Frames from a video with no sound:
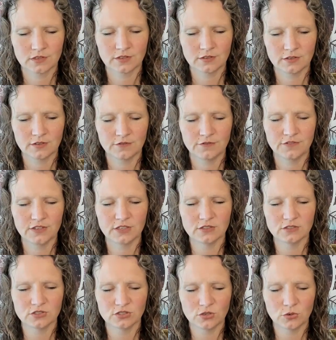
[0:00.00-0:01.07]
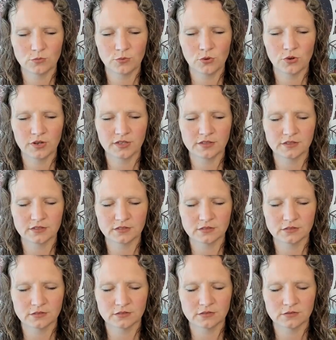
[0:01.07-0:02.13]
It feels so
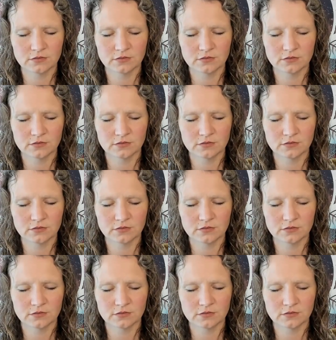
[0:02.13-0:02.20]
pointless.